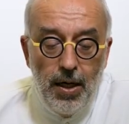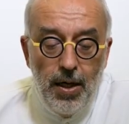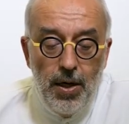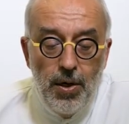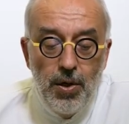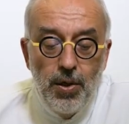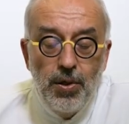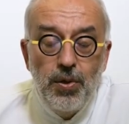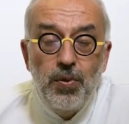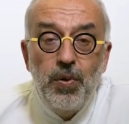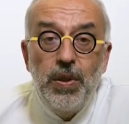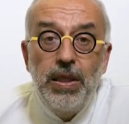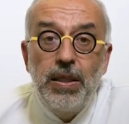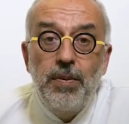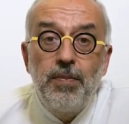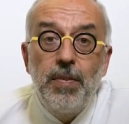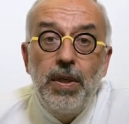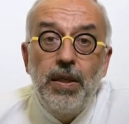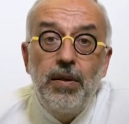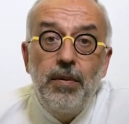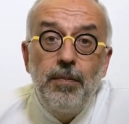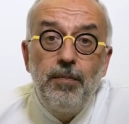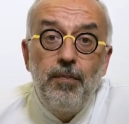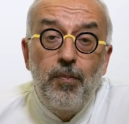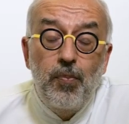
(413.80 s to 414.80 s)
No
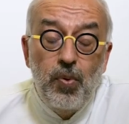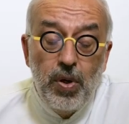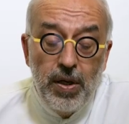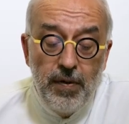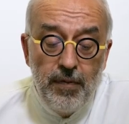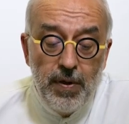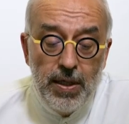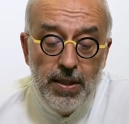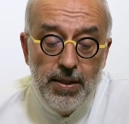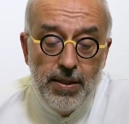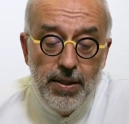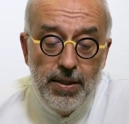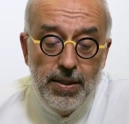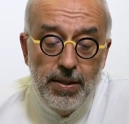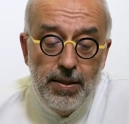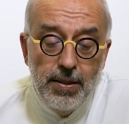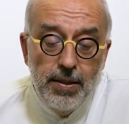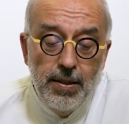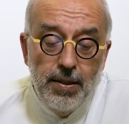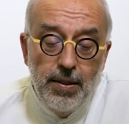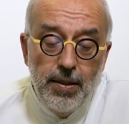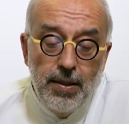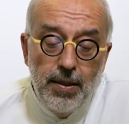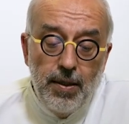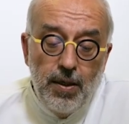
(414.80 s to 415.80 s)
treatment prevents
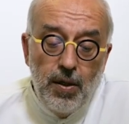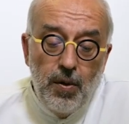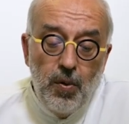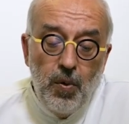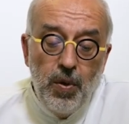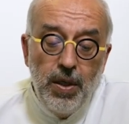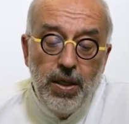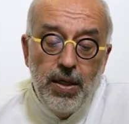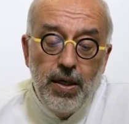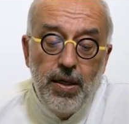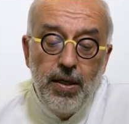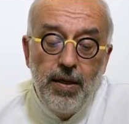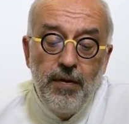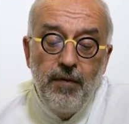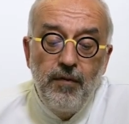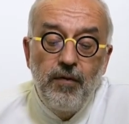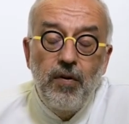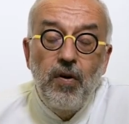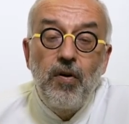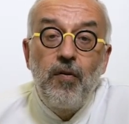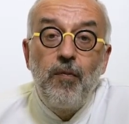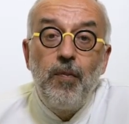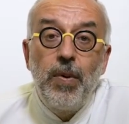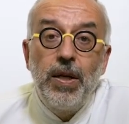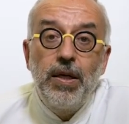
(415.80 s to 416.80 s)
renal
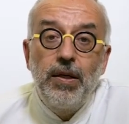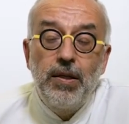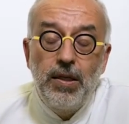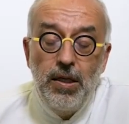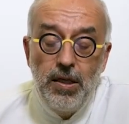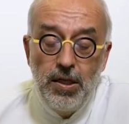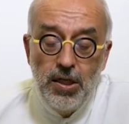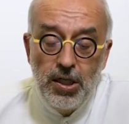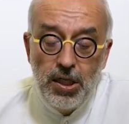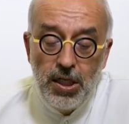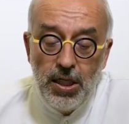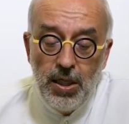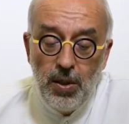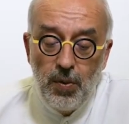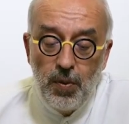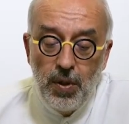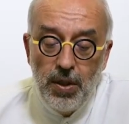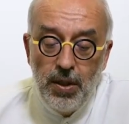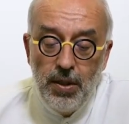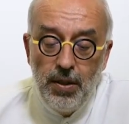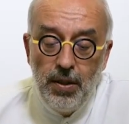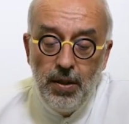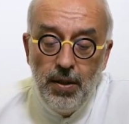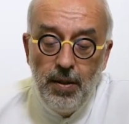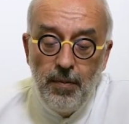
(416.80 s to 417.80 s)
involvement in
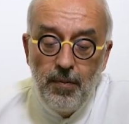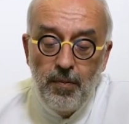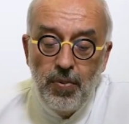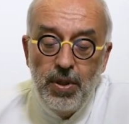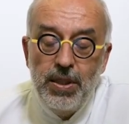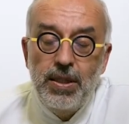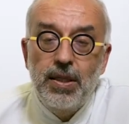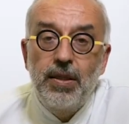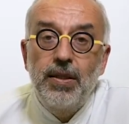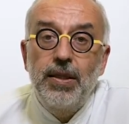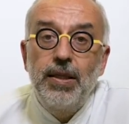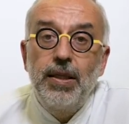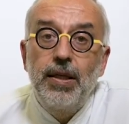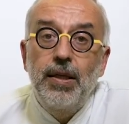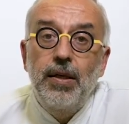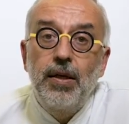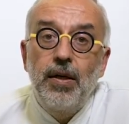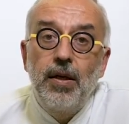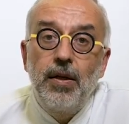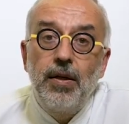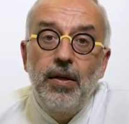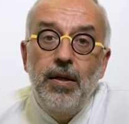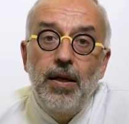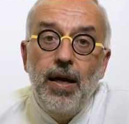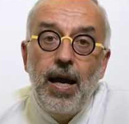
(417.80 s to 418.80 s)
children presenting
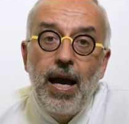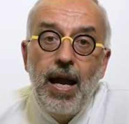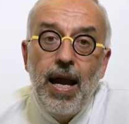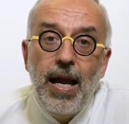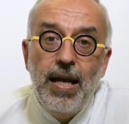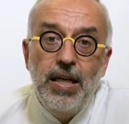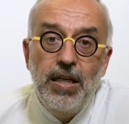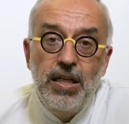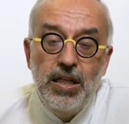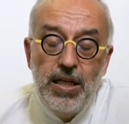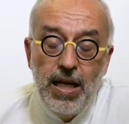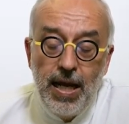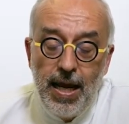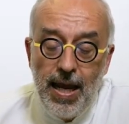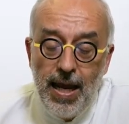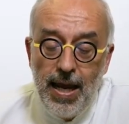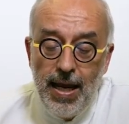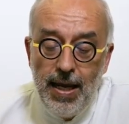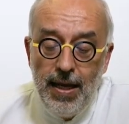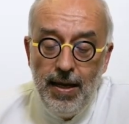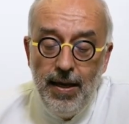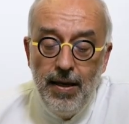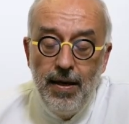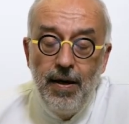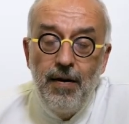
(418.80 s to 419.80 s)
an
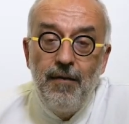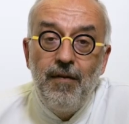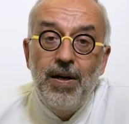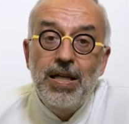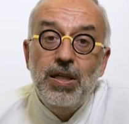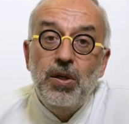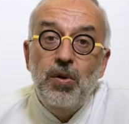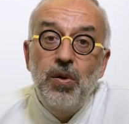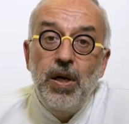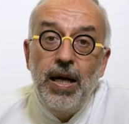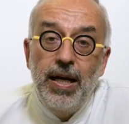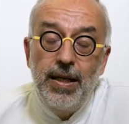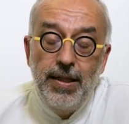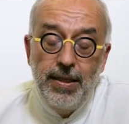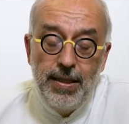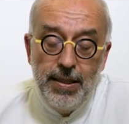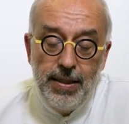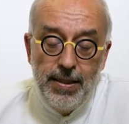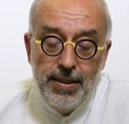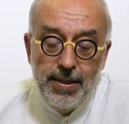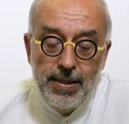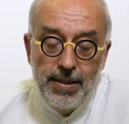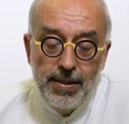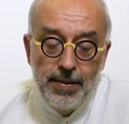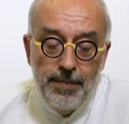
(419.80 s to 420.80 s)
IgA
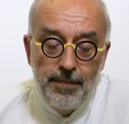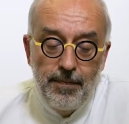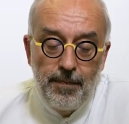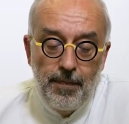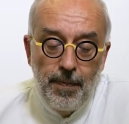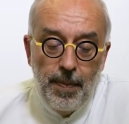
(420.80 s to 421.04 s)
vasculitis.